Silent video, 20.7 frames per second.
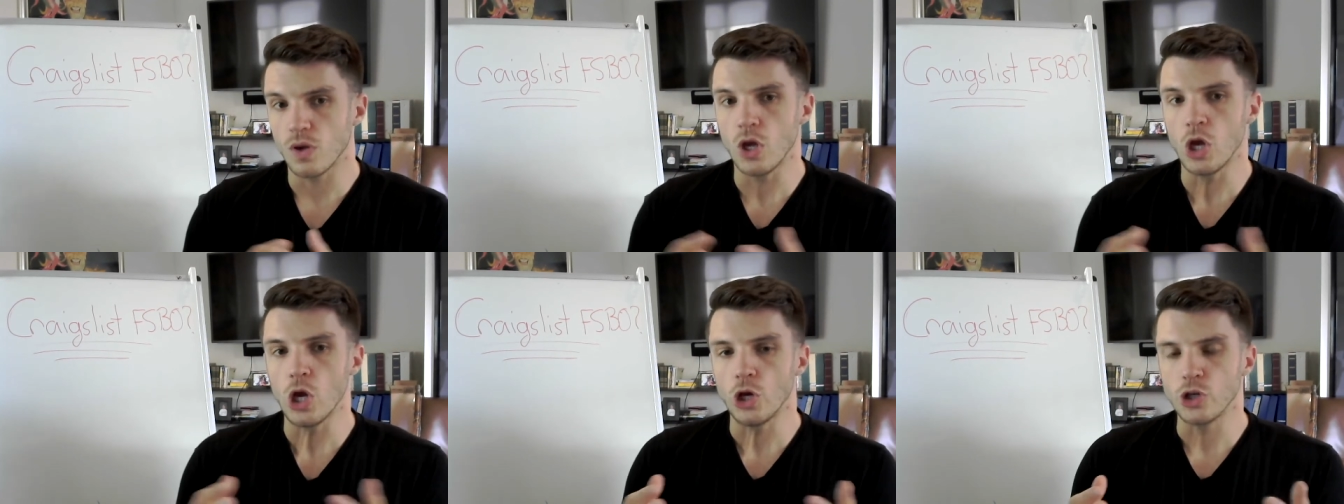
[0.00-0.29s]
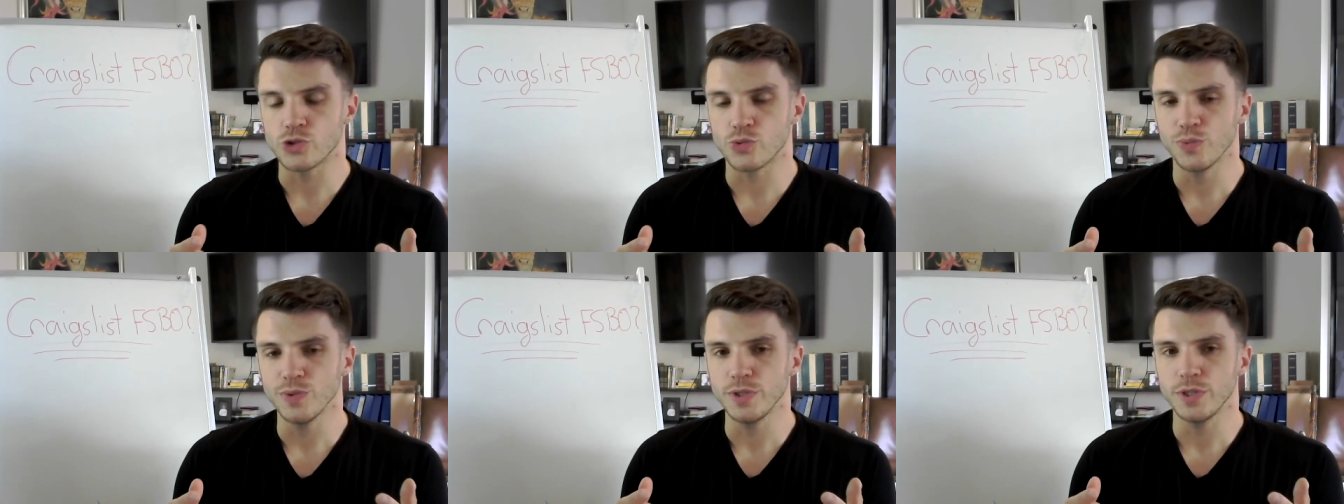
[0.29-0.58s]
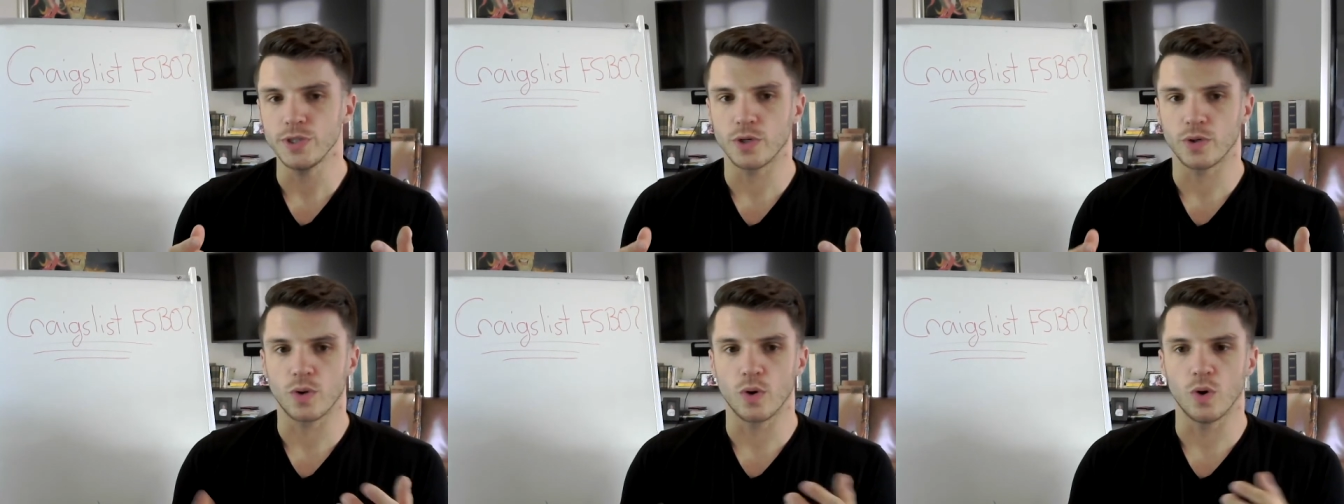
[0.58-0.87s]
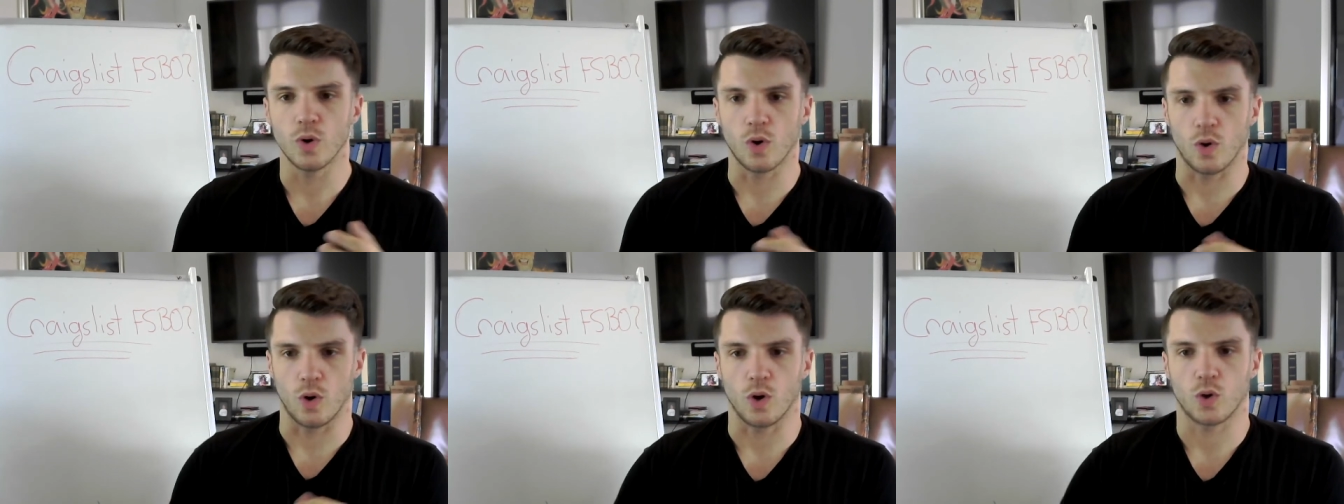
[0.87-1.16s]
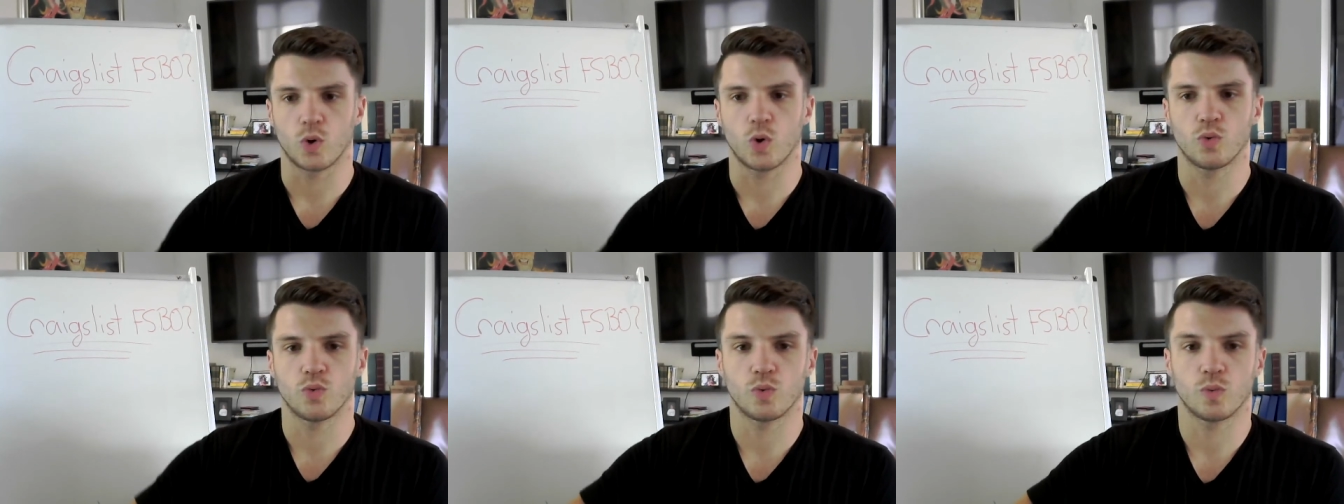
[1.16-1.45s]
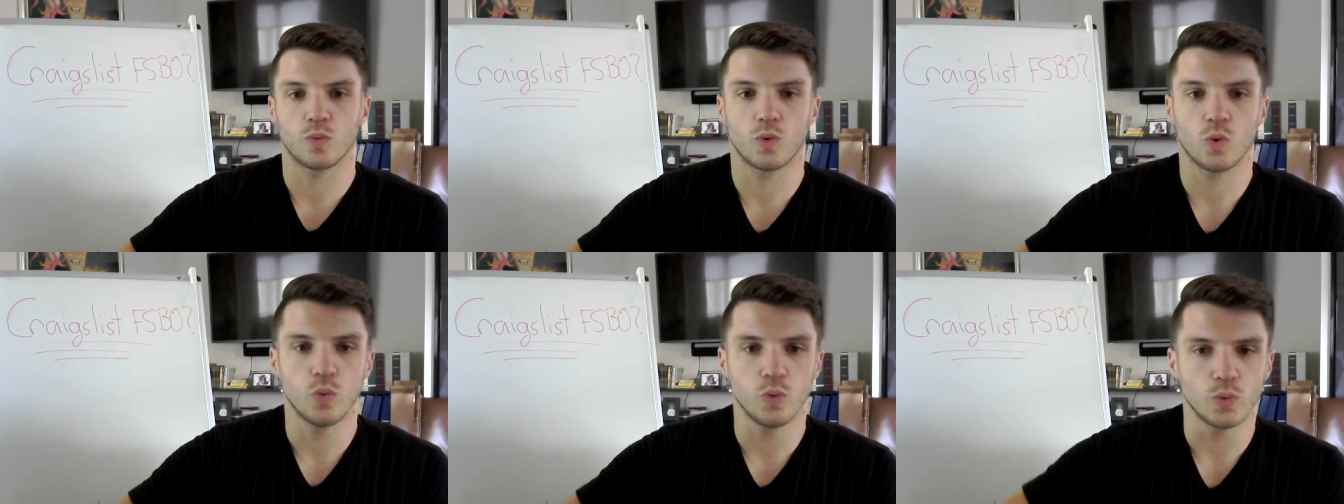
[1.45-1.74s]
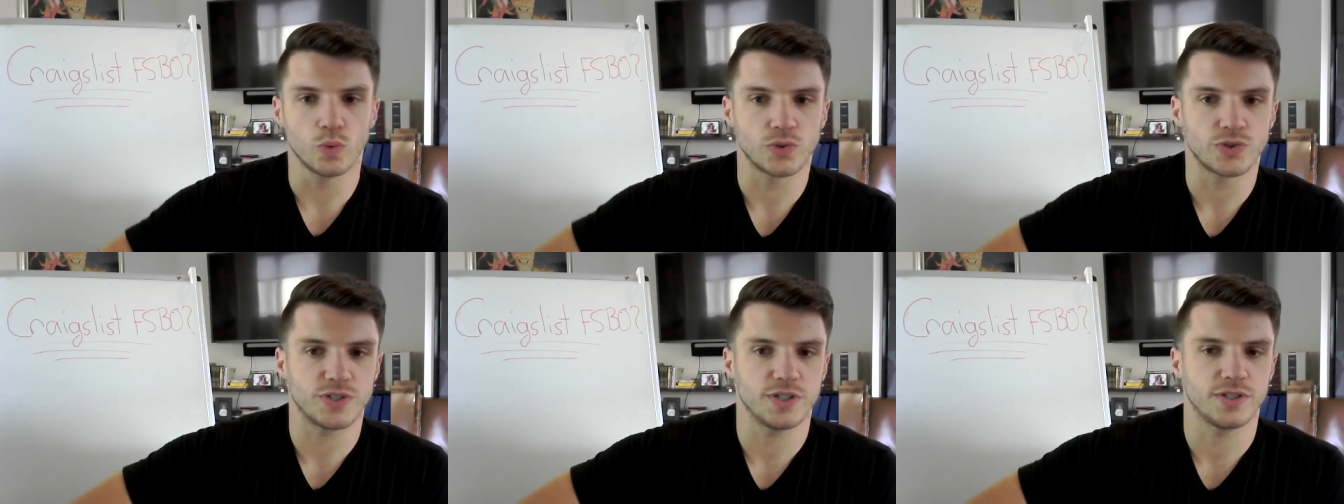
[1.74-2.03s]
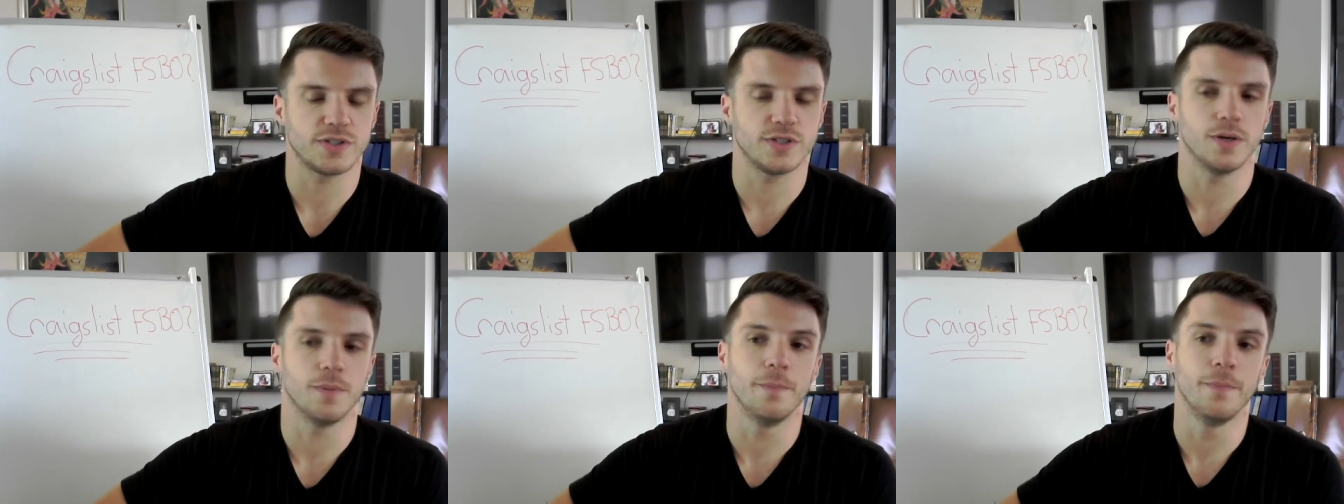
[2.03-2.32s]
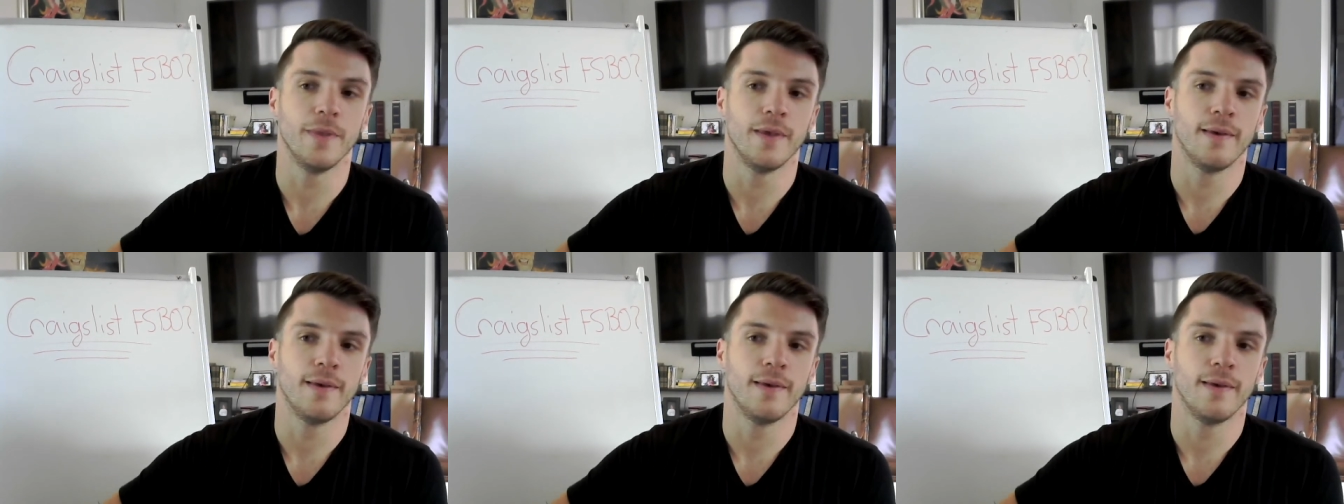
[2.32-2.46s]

It's really a, a, a cool system,